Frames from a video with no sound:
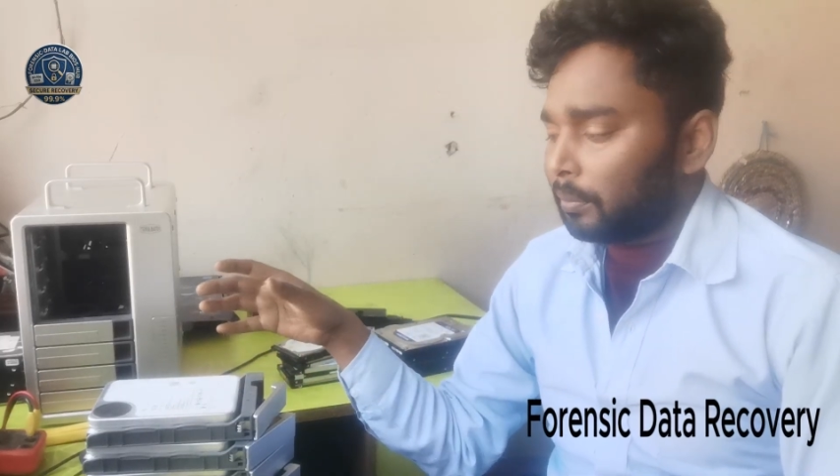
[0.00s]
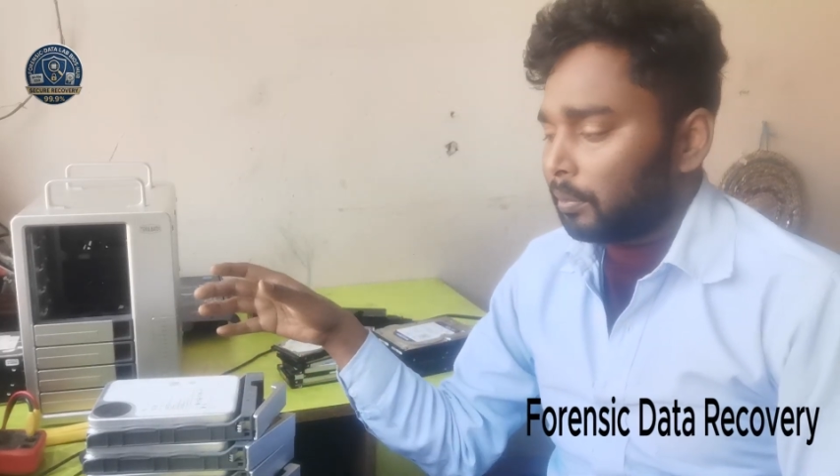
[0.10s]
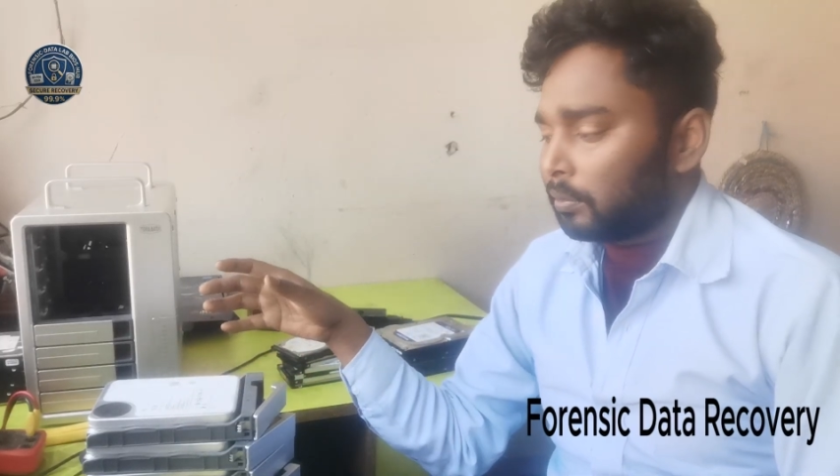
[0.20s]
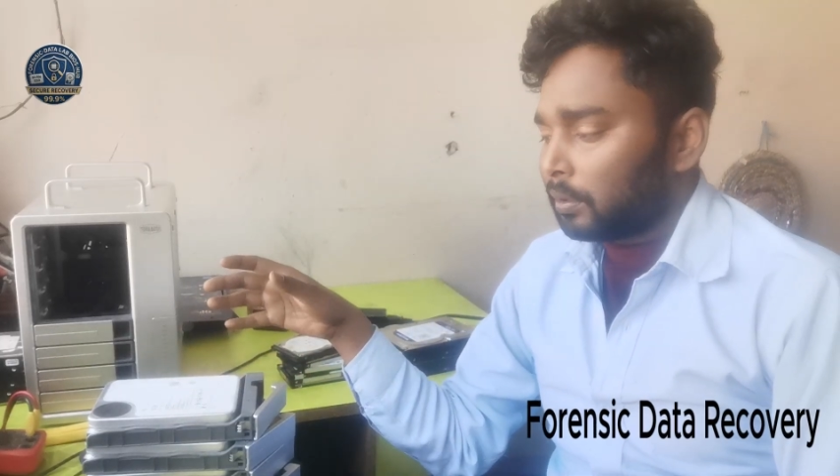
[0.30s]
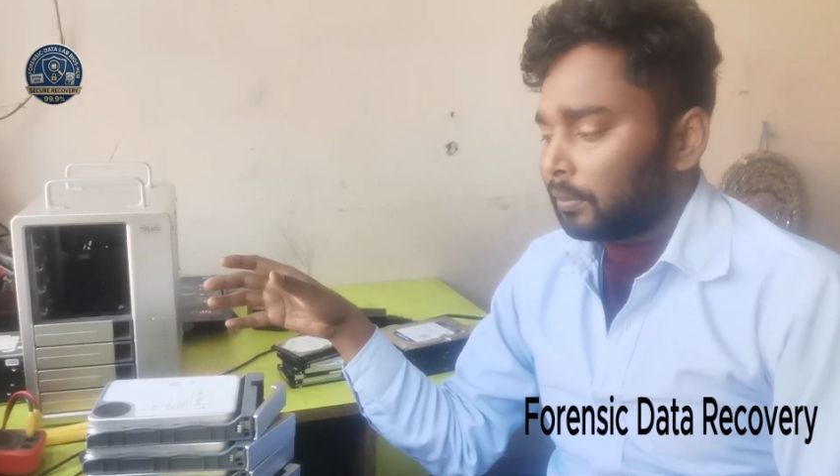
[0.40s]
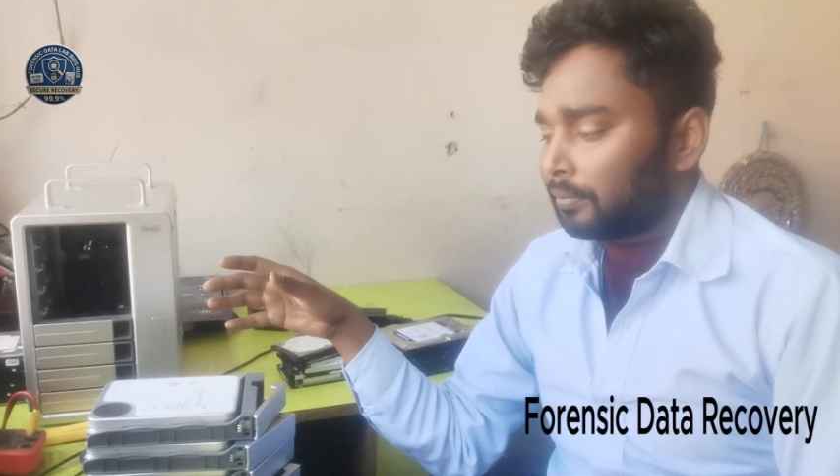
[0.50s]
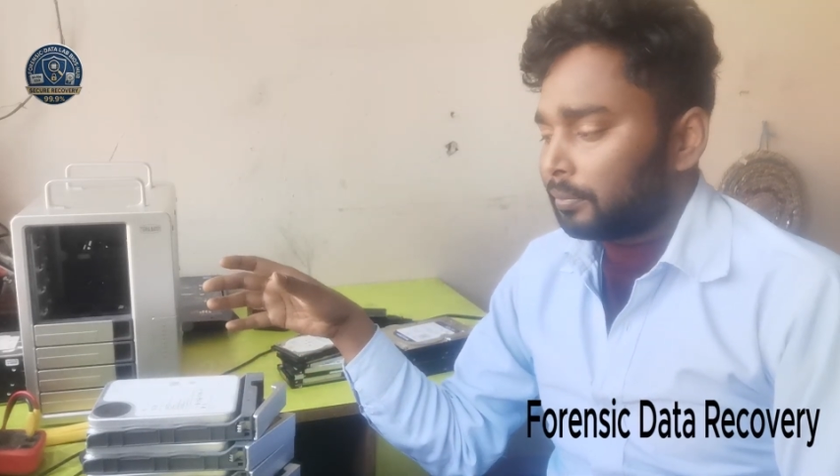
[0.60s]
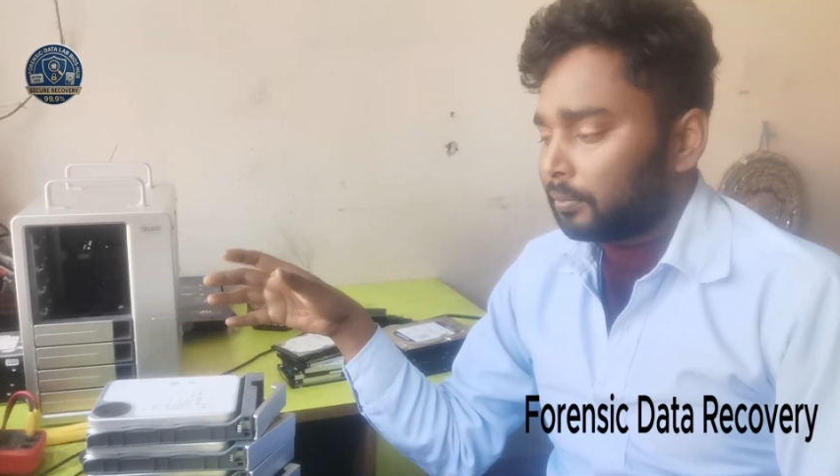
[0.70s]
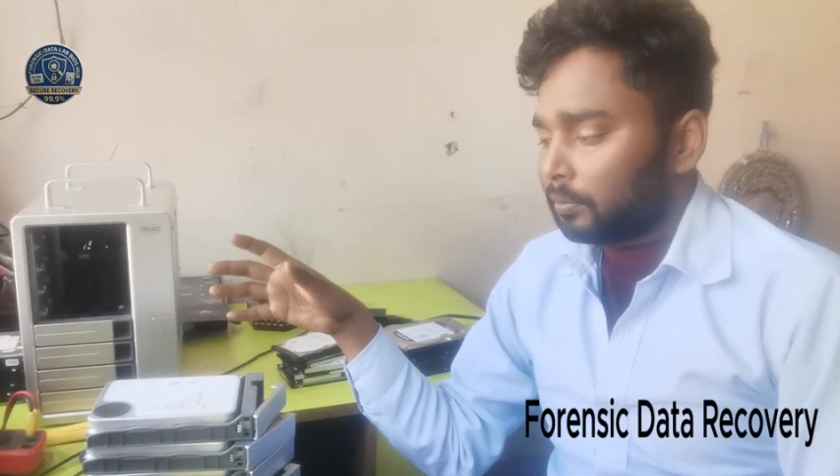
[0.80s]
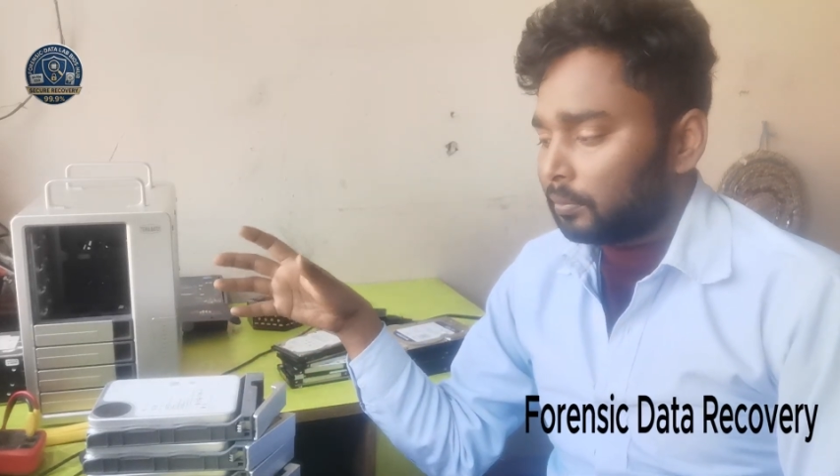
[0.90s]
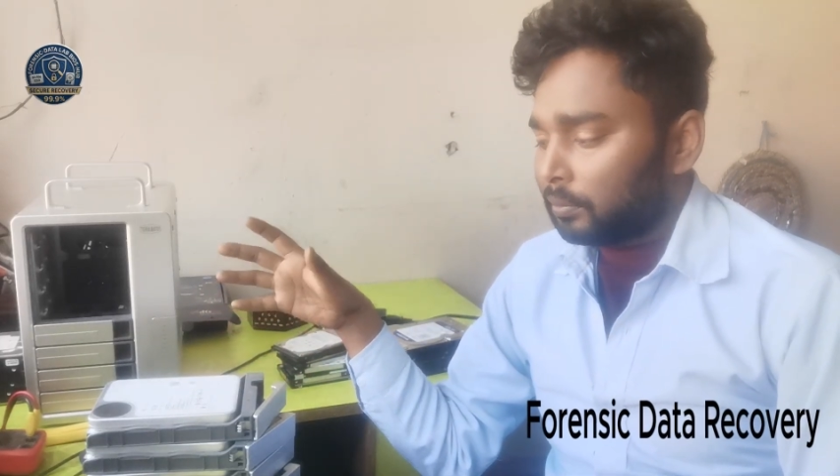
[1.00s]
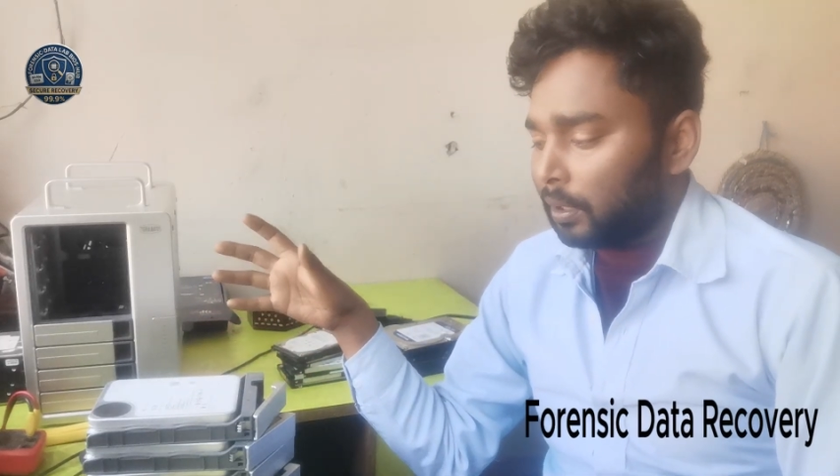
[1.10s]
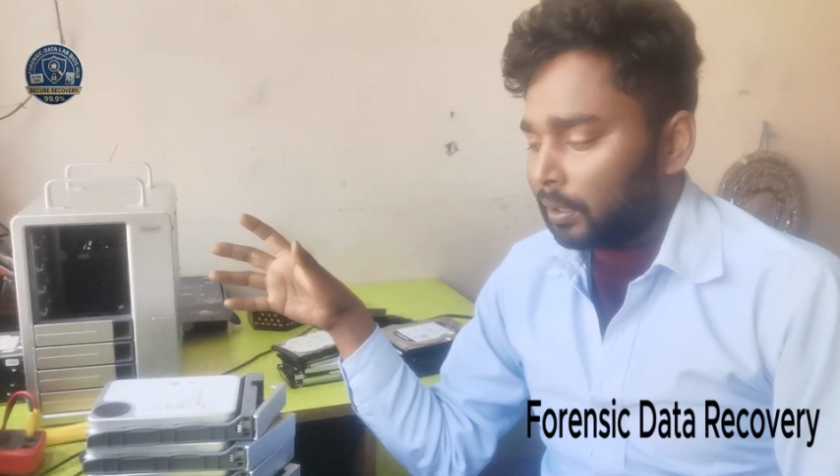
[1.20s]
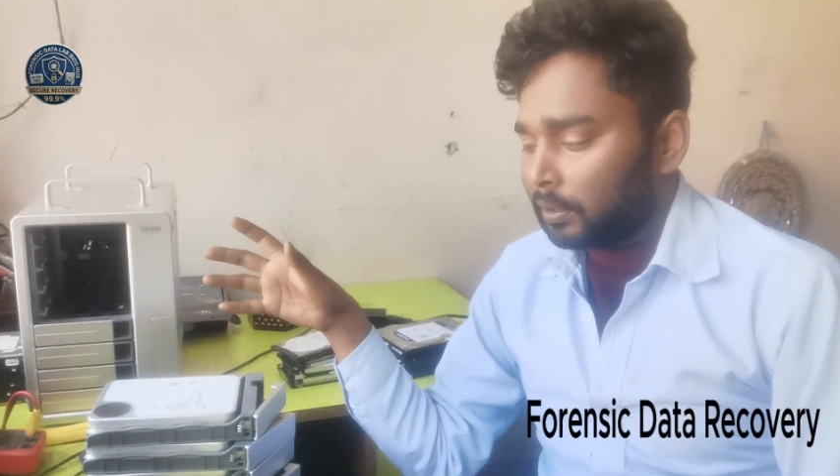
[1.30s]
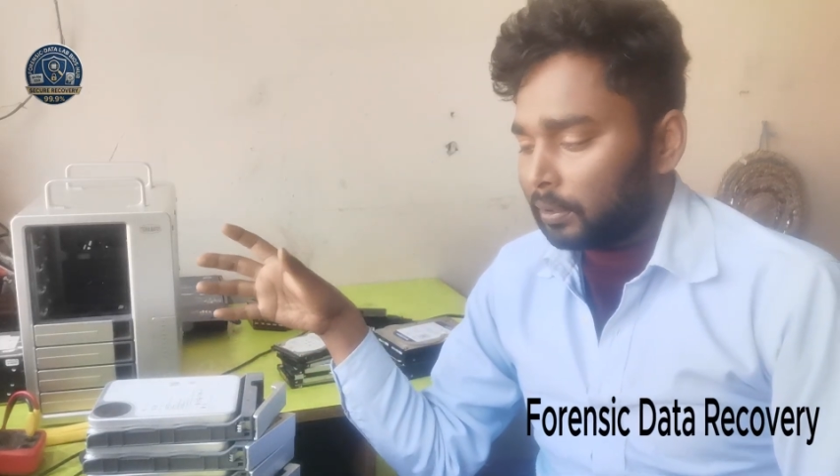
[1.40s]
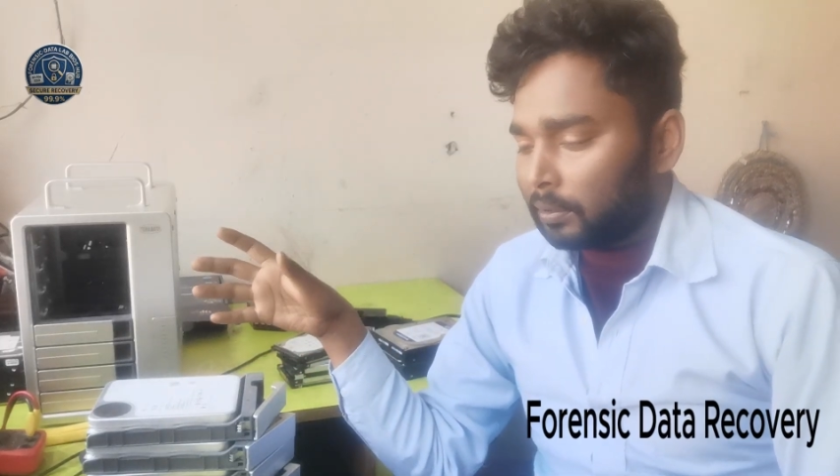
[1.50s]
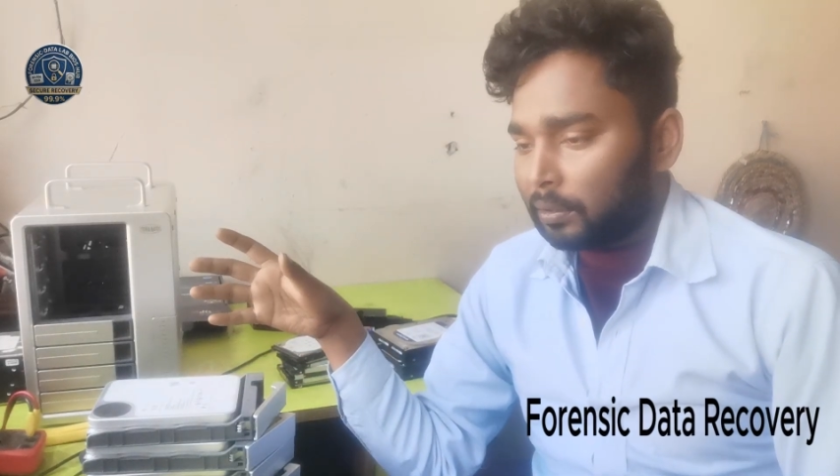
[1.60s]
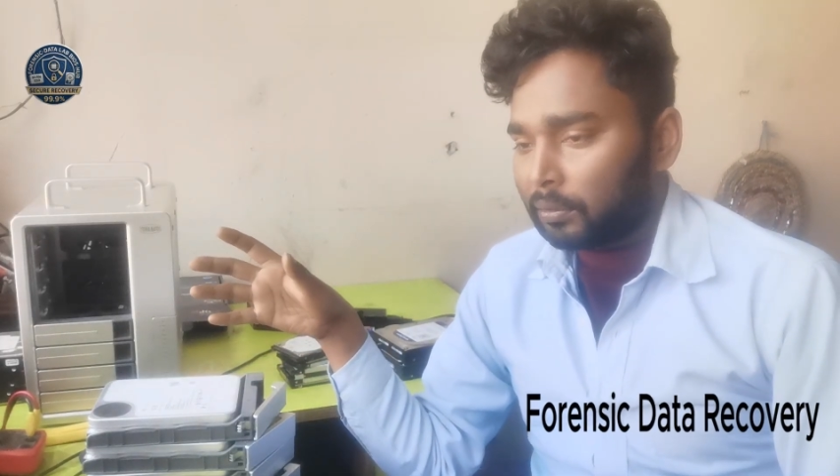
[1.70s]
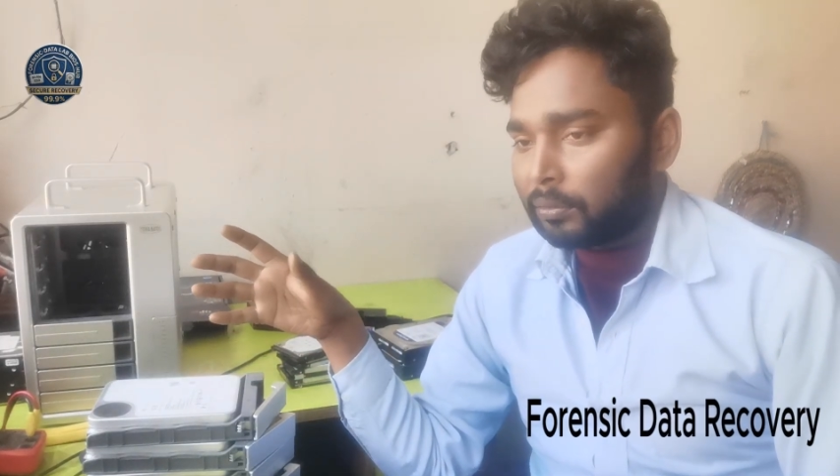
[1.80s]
amount of data center.